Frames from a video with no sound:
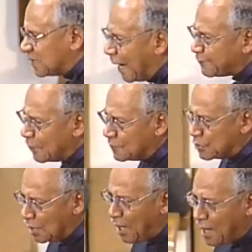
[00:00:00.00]
chapter of
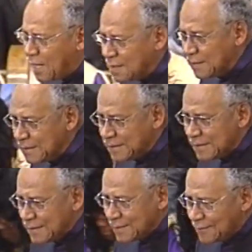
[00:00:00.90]
John,
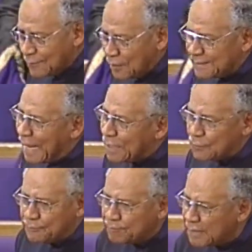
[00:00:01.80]

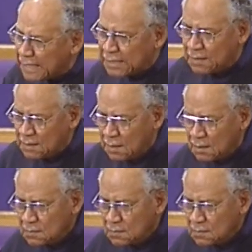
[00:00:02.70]
without me,